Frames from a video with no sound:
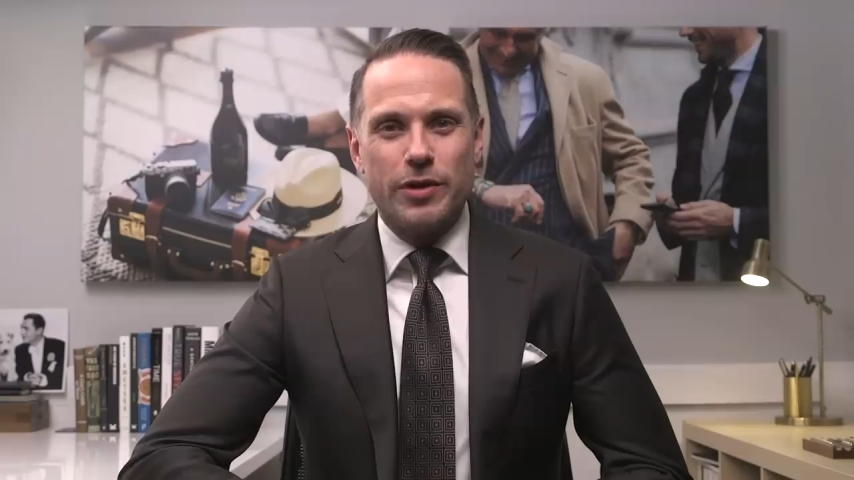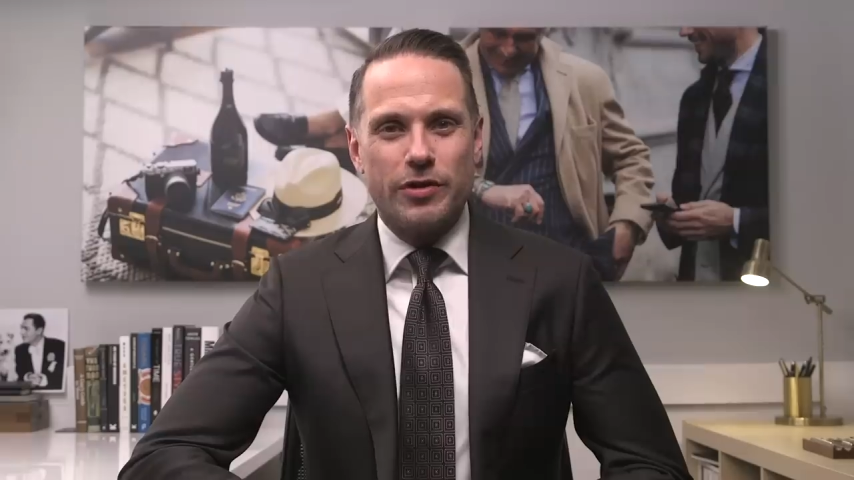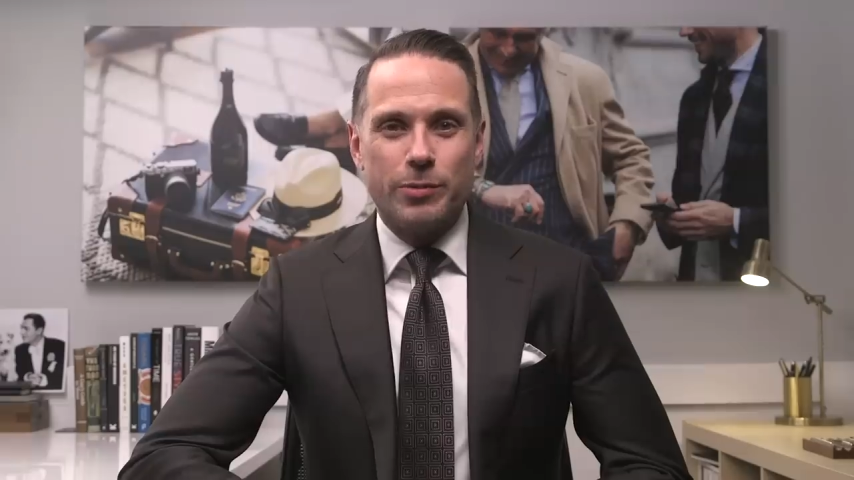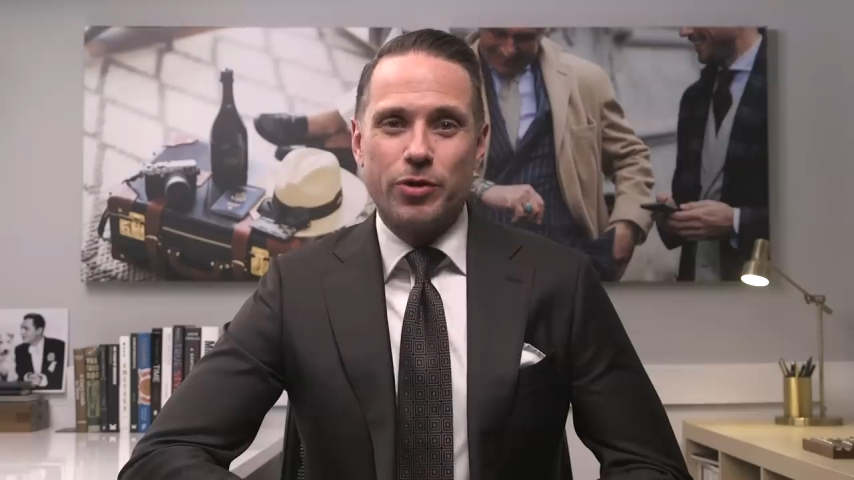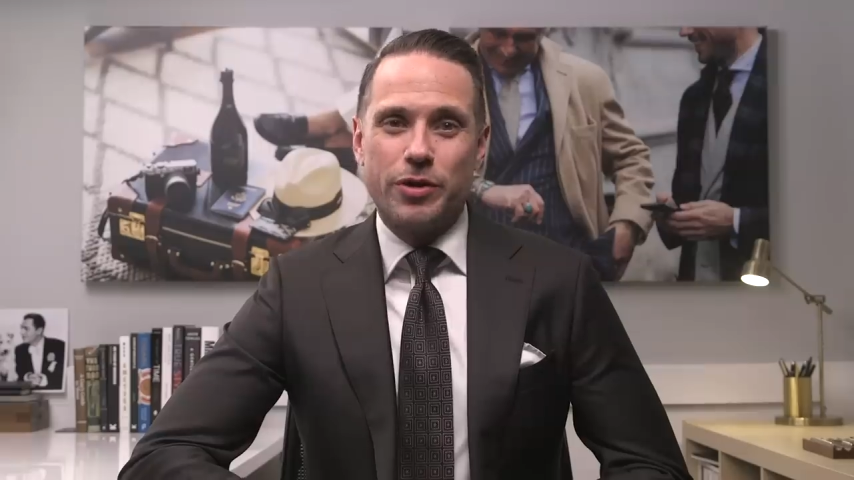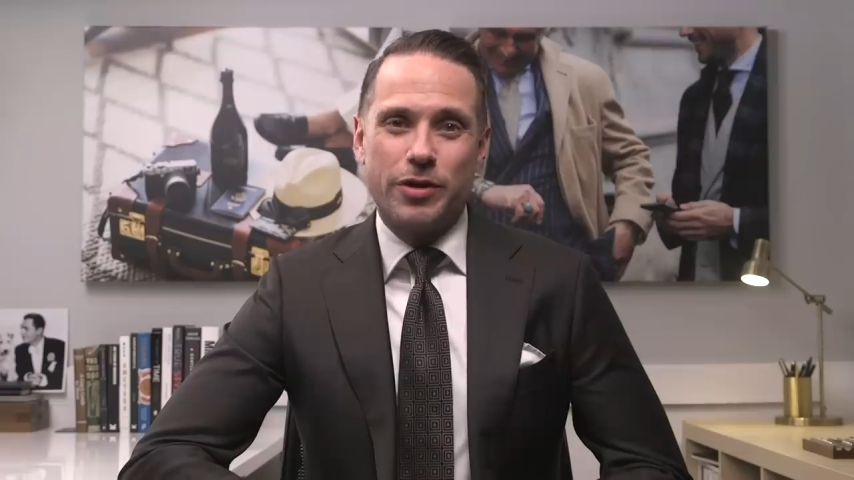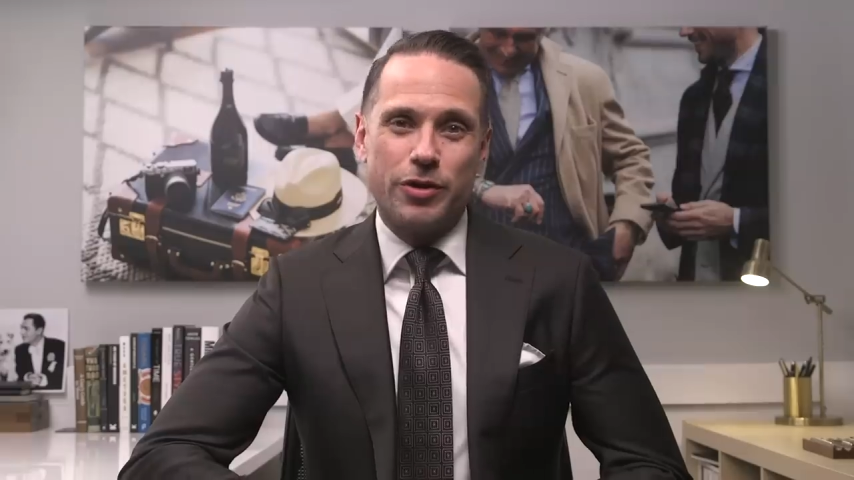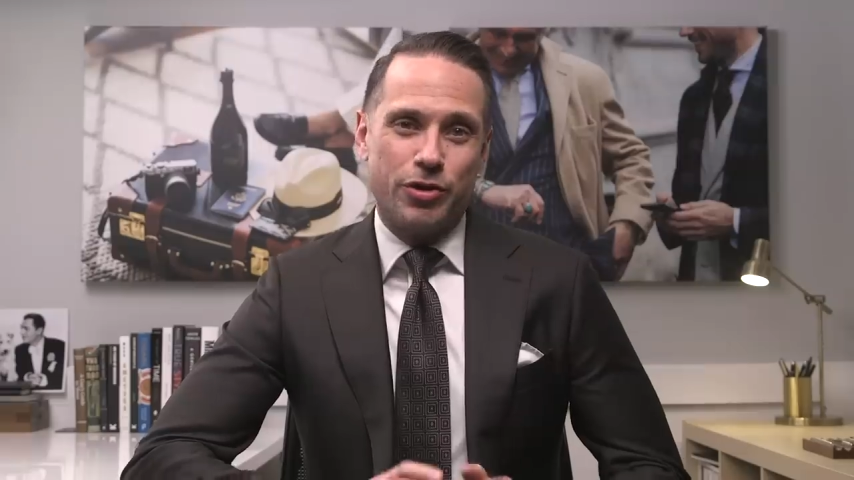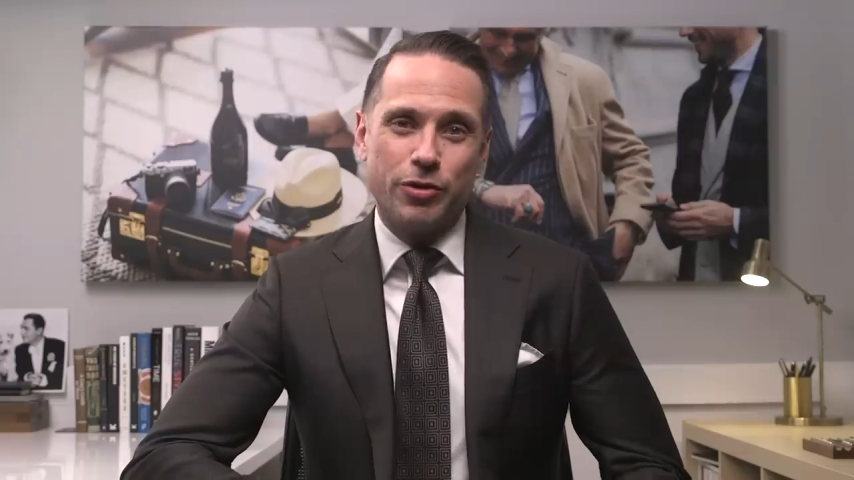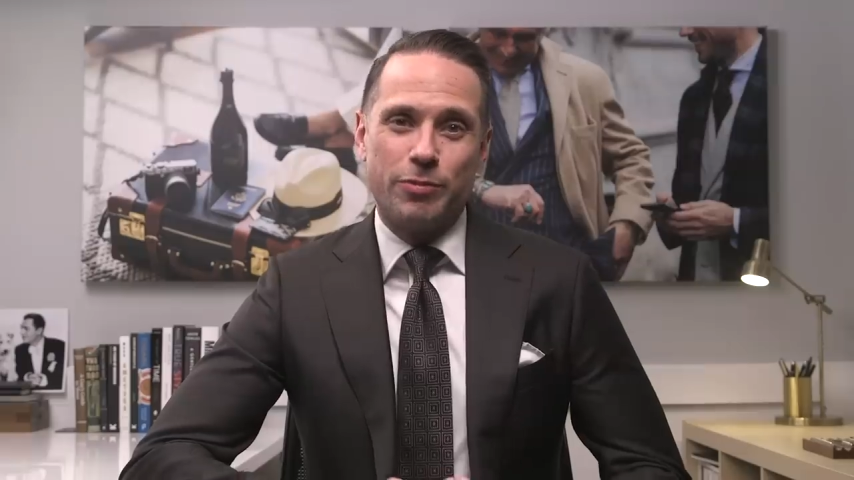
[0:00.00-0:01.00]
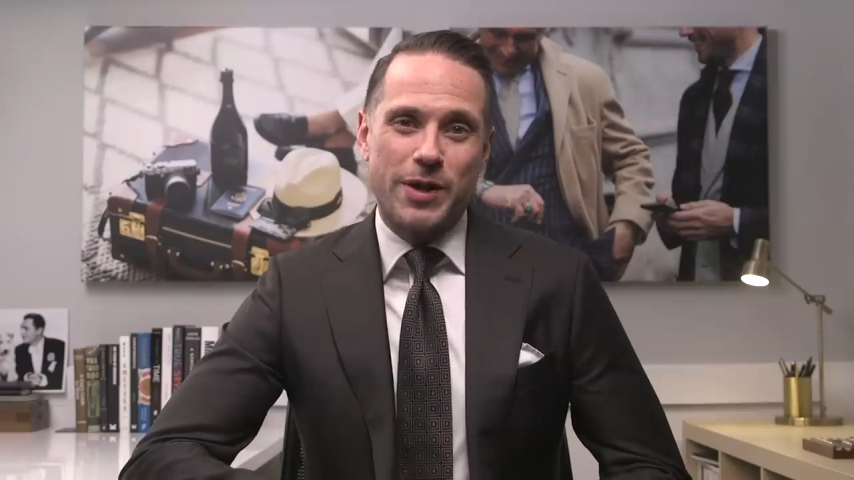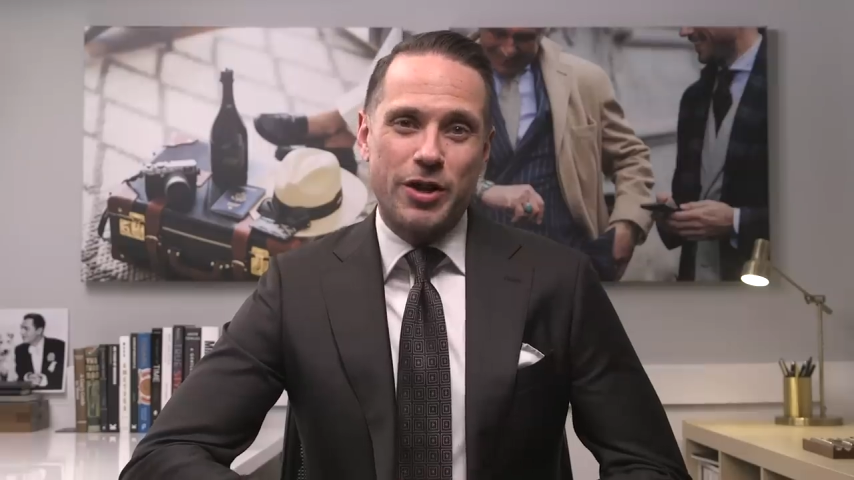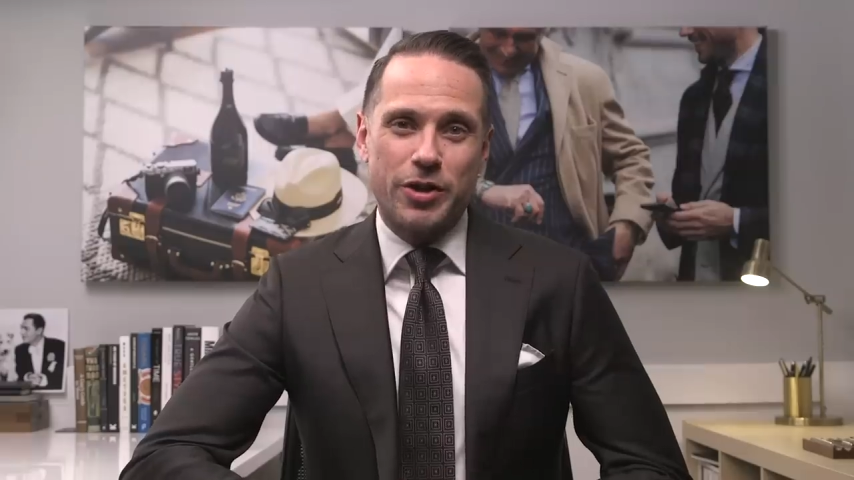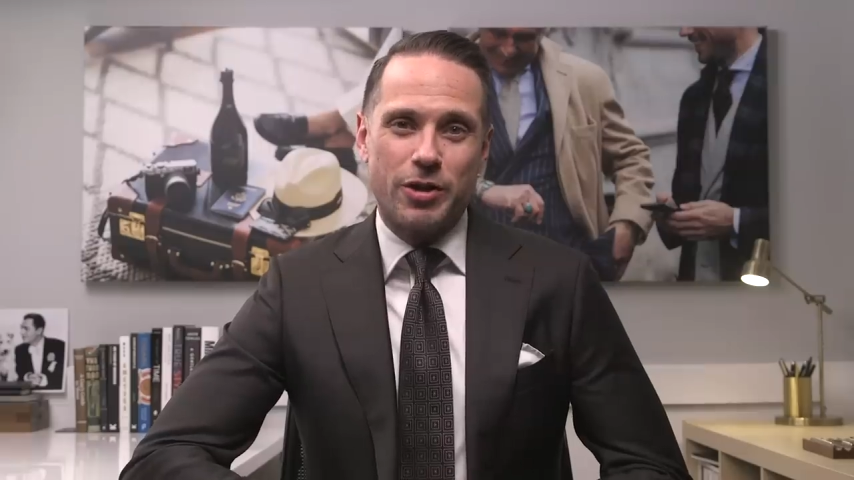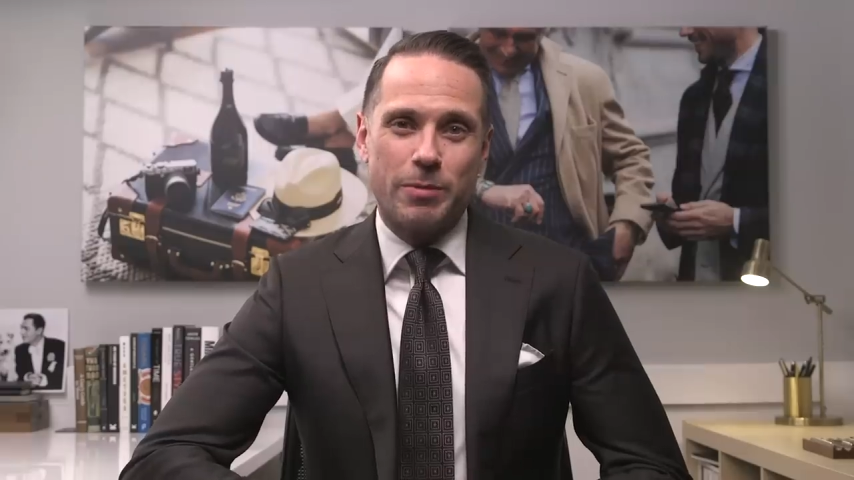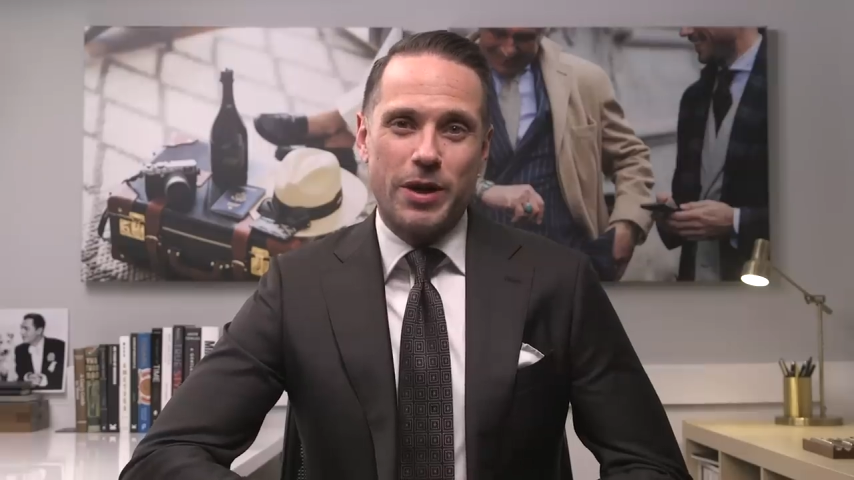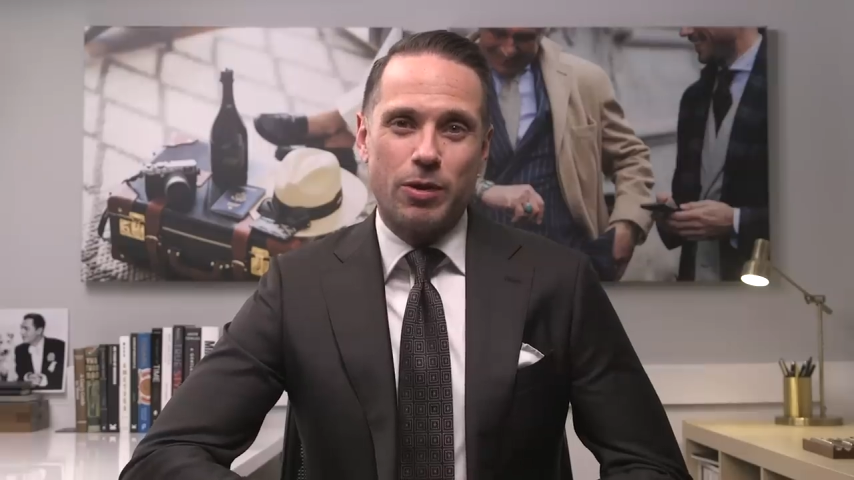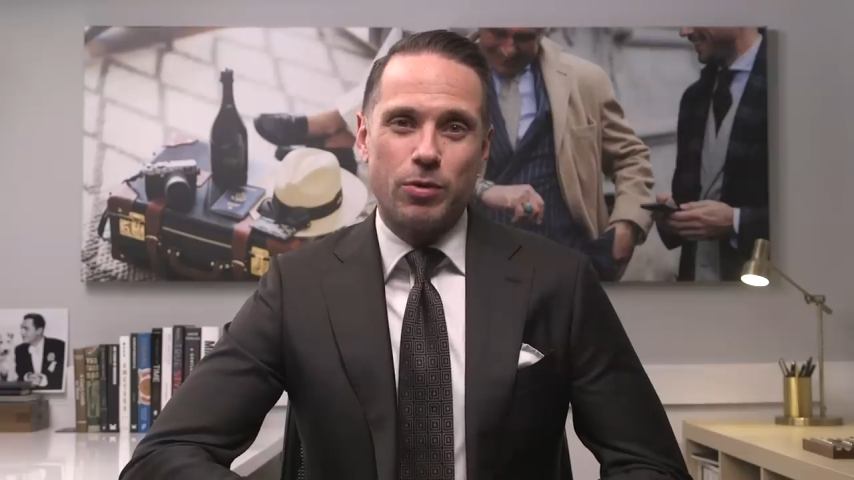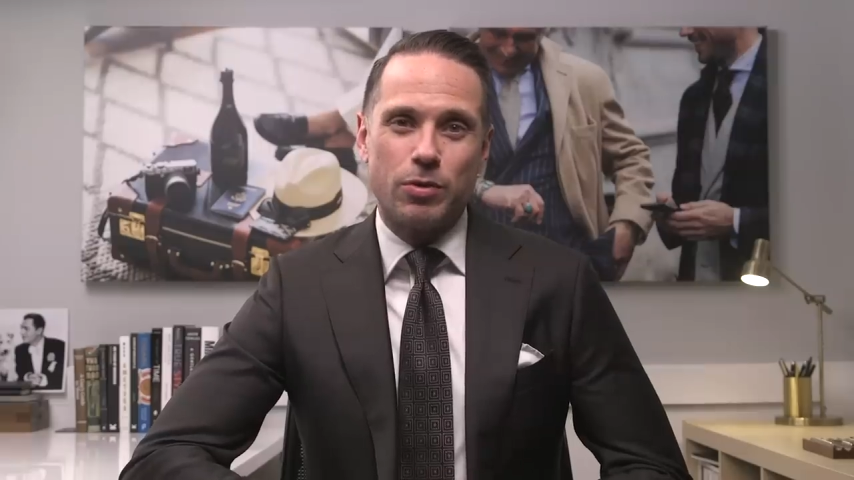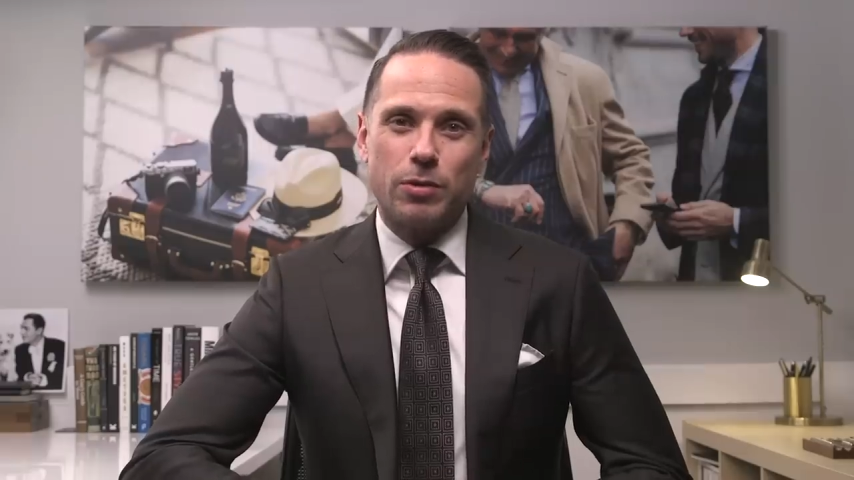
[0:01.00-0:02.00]
is similar to the shoes matching your
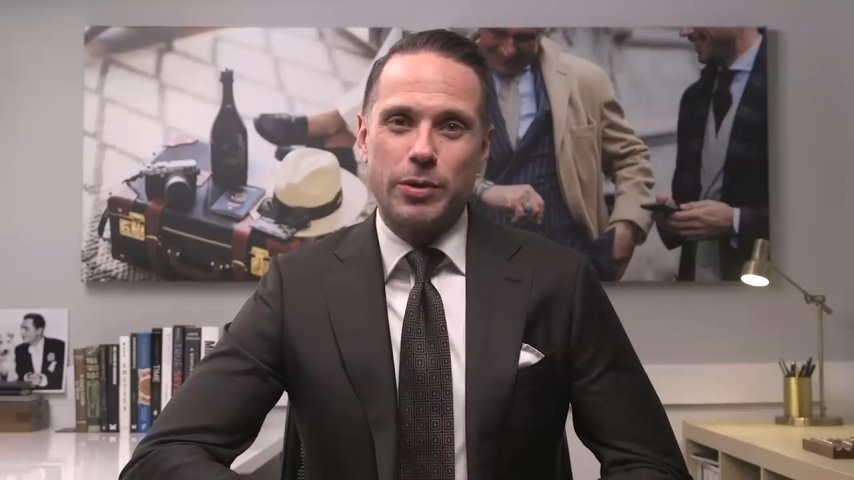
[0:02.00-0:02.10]
belt rule,